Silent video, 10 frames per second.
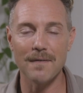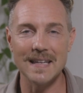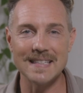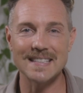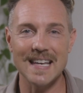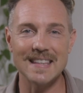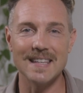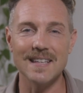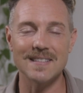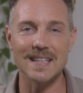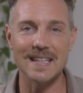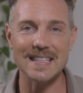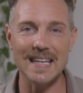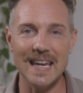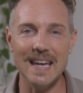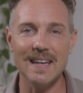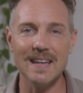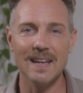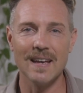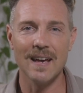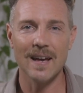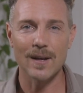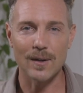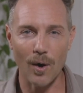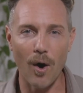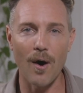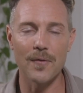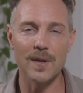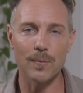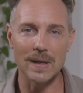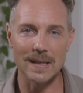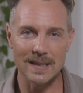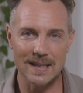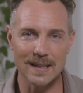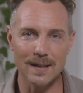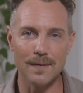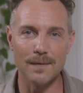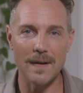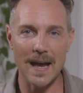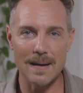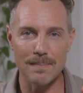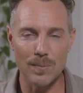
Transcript: And he said this: it is in God that we live and